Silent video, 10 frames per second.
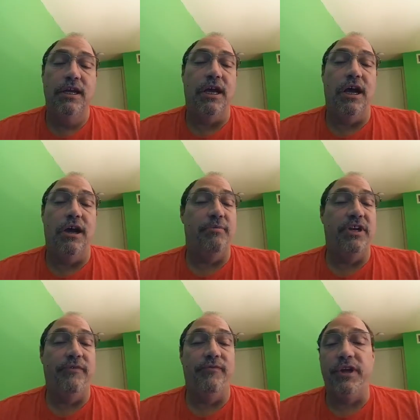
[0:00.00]

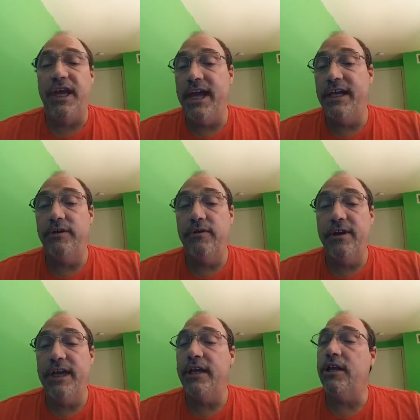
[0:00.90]
But if you can't
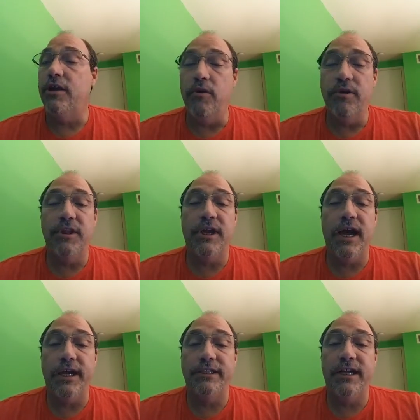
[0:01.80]
donate, go to the
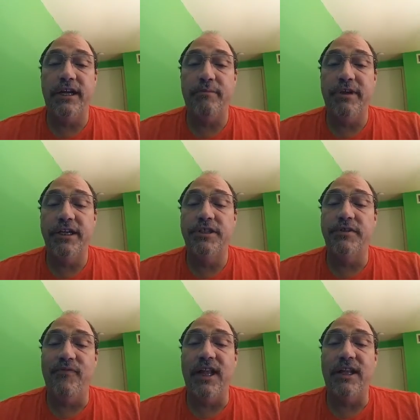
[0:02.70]
contact page
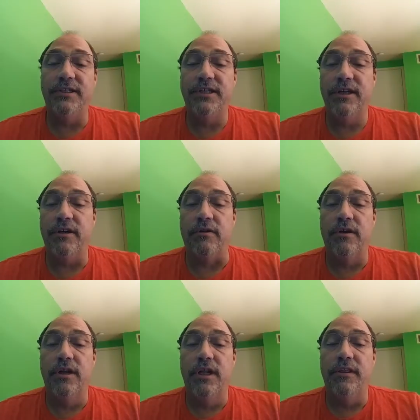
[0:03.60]
and volunteer.
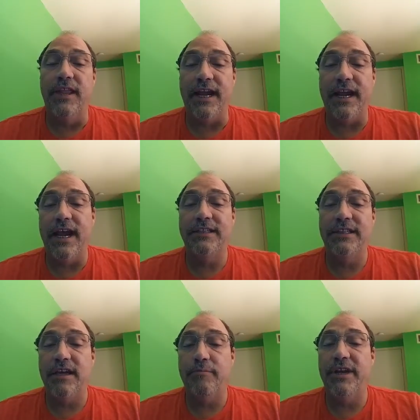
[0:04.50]
That
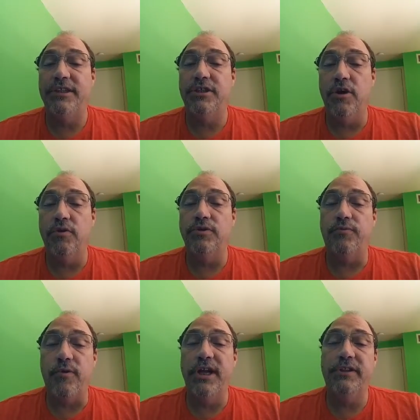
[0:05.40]
contact page
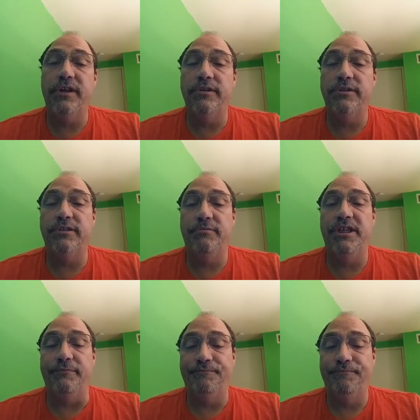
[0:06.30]
goes right there to
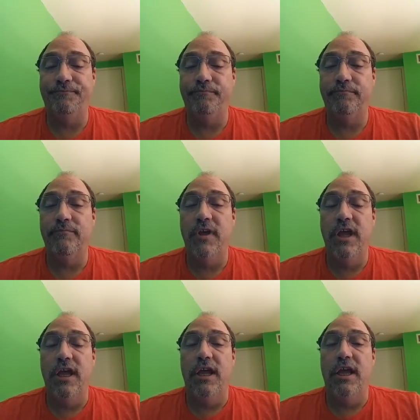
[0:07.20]
me.
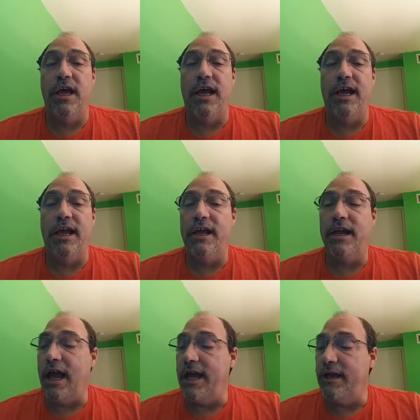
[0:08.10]

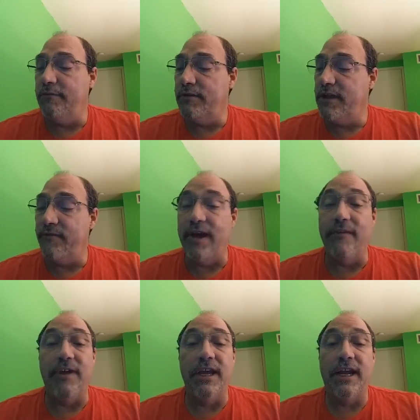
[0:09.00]
If
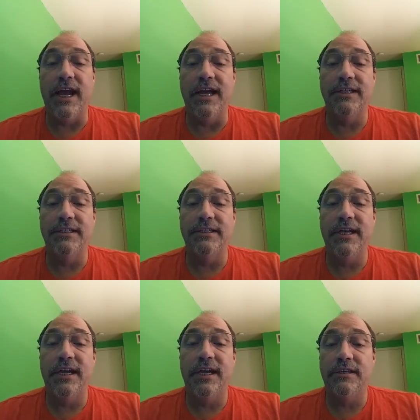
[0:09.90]
I get a
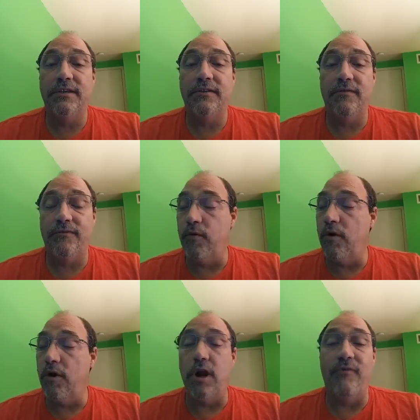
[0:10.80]
contact
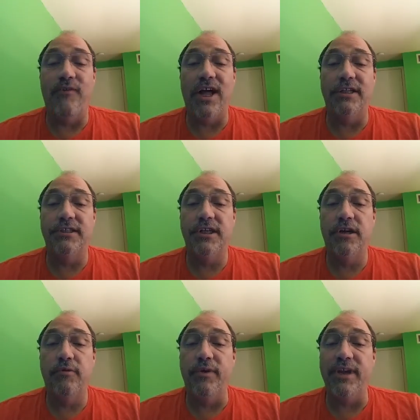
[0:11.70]
for a
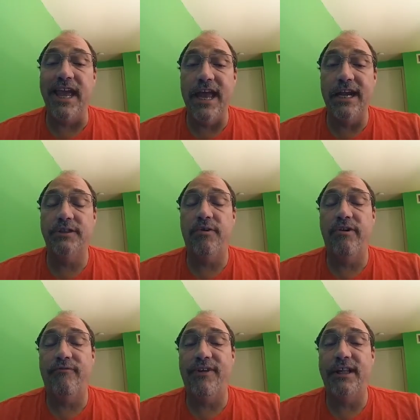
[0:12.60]
volunteer, we add it to
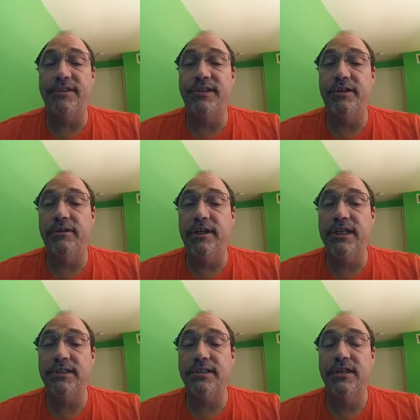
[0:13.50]
our volunteer
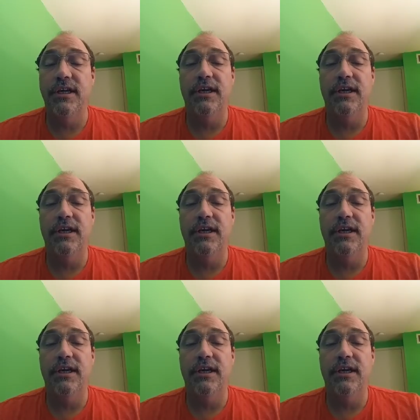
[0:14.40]
list.